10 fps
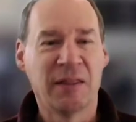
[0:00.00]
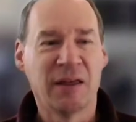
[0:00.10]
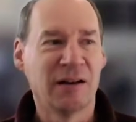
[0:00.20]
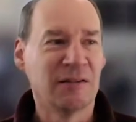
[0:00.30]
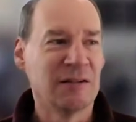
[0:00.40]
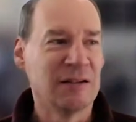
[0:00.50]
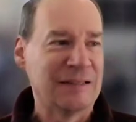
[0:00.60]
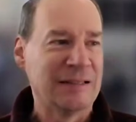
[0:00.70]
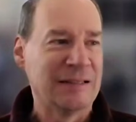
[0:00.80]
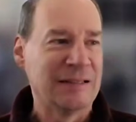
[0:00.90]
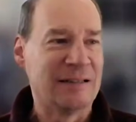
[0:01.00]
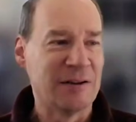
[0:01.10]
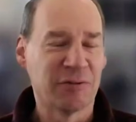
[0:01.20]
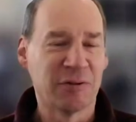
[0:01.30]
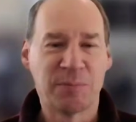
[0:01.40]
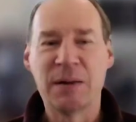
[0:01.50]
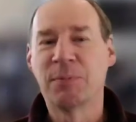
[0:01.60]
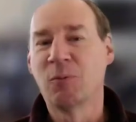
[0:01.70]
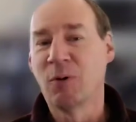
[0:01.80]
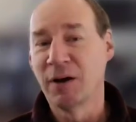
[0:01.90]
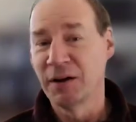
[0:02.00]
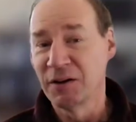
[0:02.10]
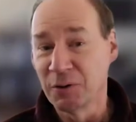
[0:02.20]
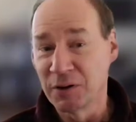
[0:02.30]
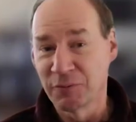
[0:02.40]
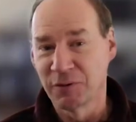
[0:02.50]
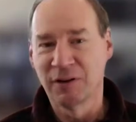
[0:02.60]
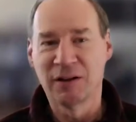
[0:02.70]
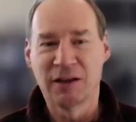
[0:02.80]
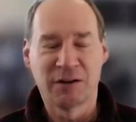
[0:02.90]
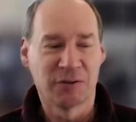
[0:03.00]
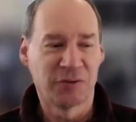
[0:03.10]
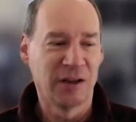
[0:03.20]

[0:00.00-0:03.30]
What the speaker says: and then different people wanting to do it differently, like you're